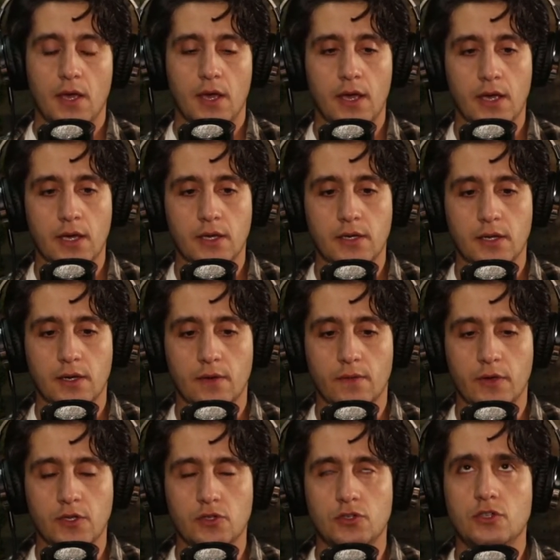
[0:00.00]
And
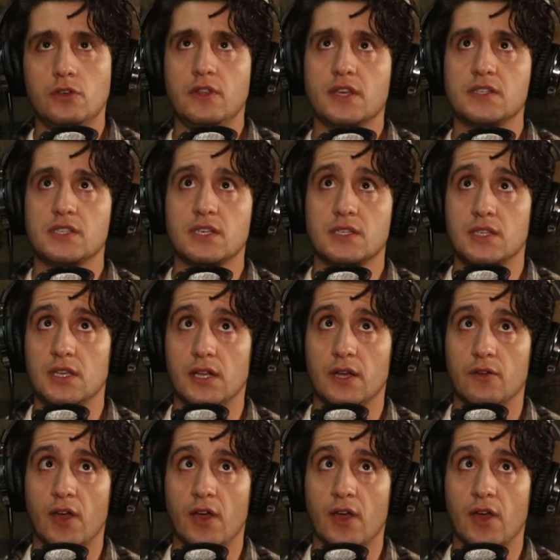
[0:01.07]
in 2016,